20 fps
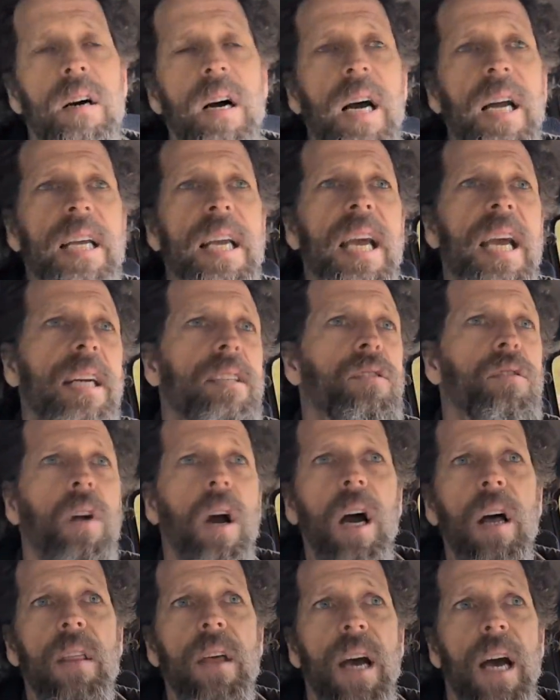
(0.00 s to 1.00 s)
I can't
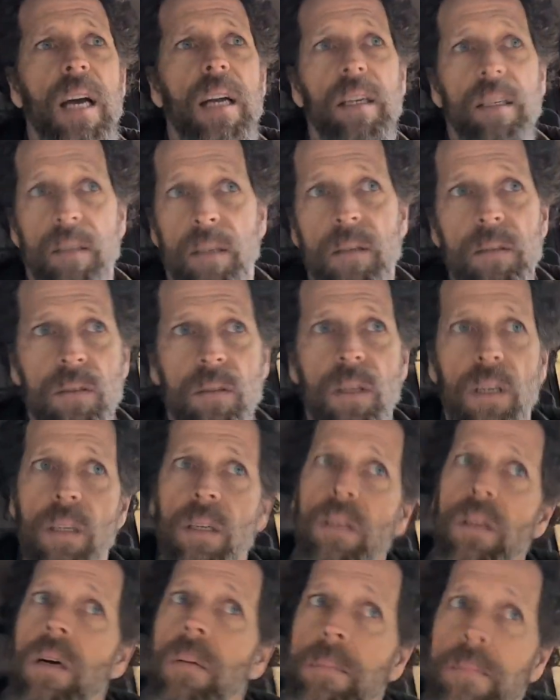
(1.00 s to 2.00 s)
draw that. And it's like,
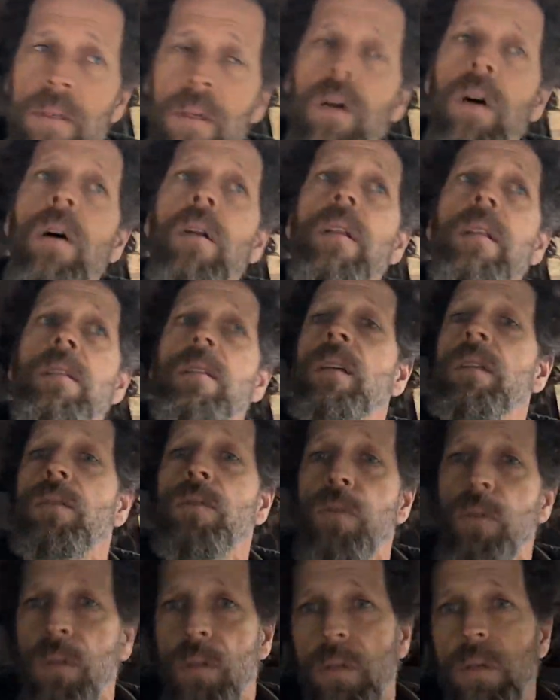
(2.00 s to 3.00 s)
no, that's not
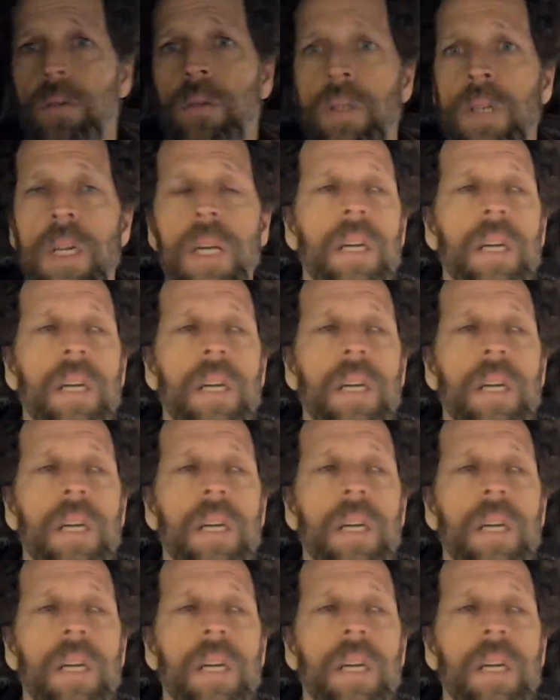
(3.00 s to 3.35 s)
true.